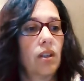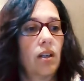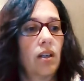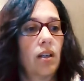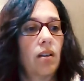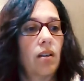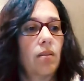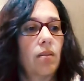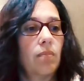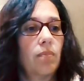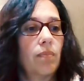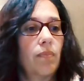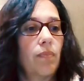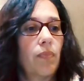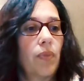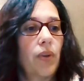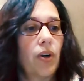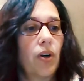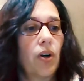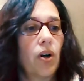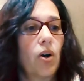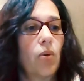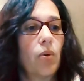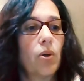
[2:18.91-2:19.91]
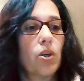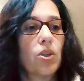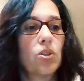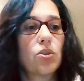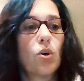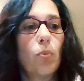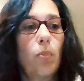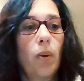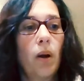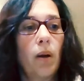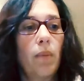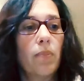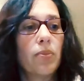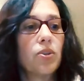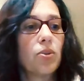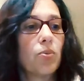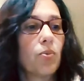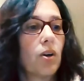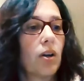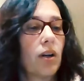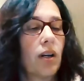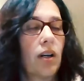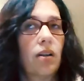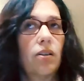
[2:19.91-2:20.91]
Um, they're always so pumped to
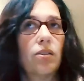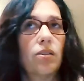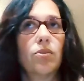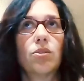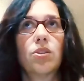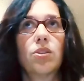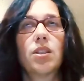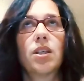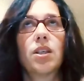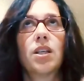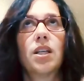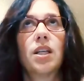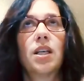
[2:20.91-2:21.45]
work out